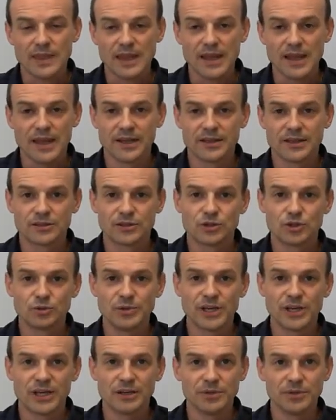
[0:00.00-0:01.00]
And to
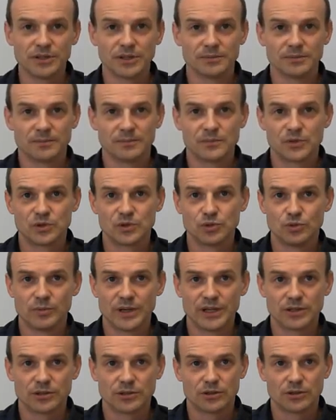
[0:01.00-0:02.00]
be able to
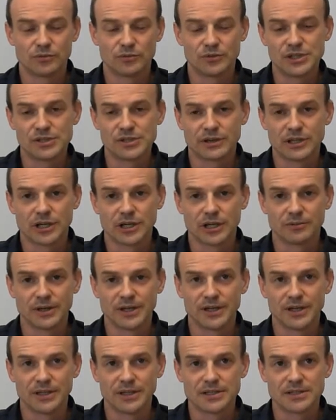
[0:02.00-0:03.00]
meet all of these
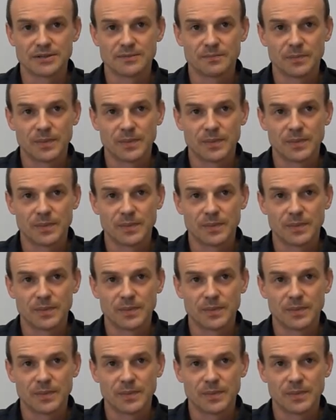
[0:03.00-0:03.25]
requirements